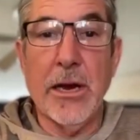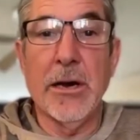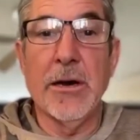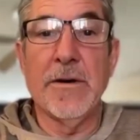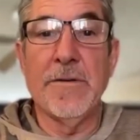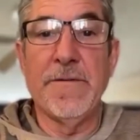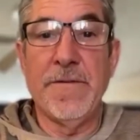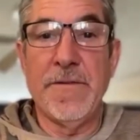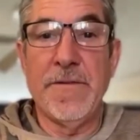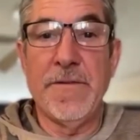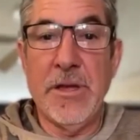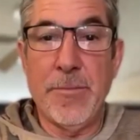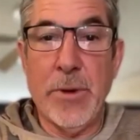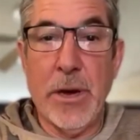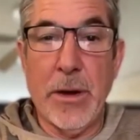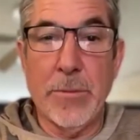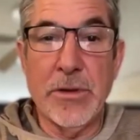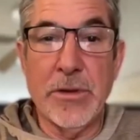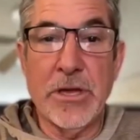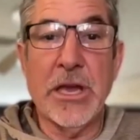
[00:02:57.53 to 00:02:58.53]
of the
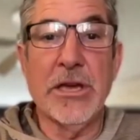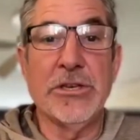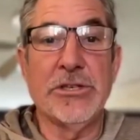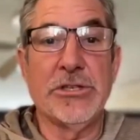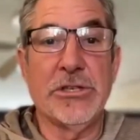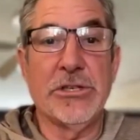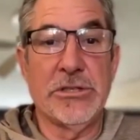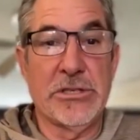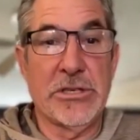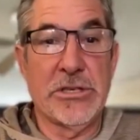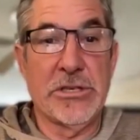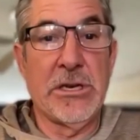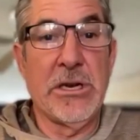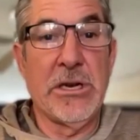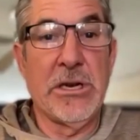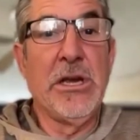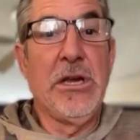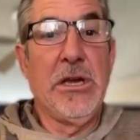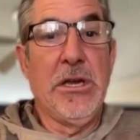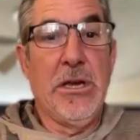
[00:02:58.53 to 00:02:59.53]
publications that
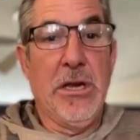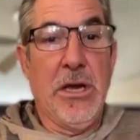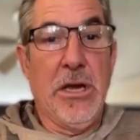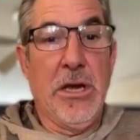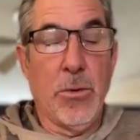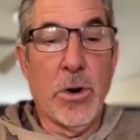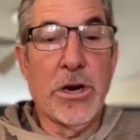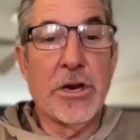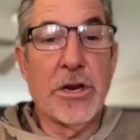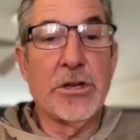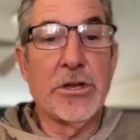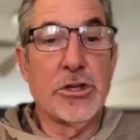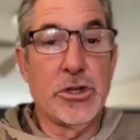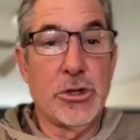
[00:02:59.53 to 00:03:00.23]
I wanted to